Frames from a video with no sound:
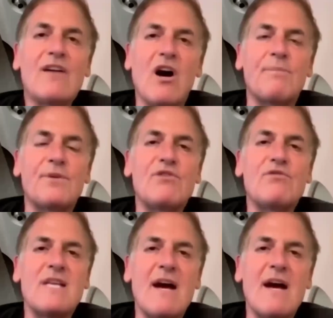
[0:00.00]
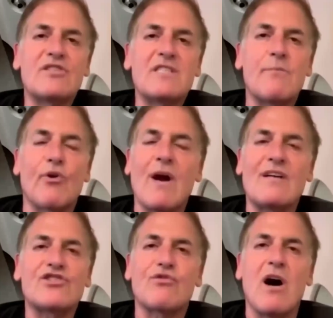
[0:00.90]
Trump, you never see him
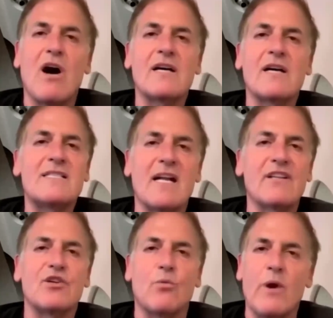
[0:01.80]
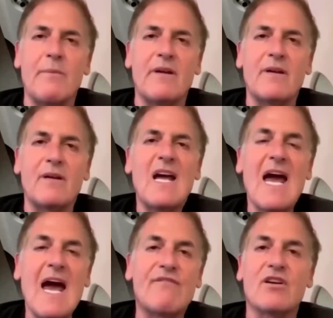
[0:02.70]
around strong, intelligent women,
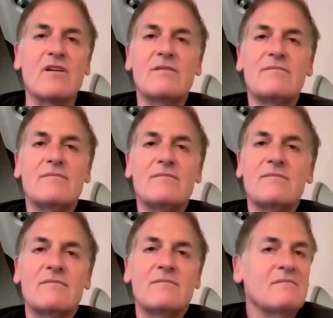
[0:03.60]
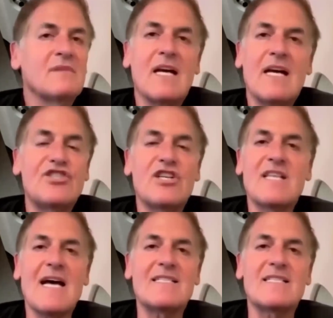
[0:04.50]
ever. It's
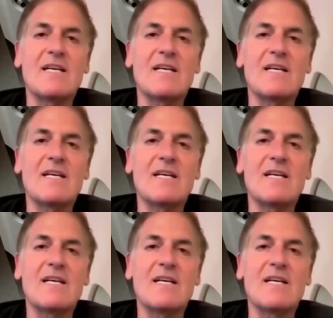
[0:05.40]
just that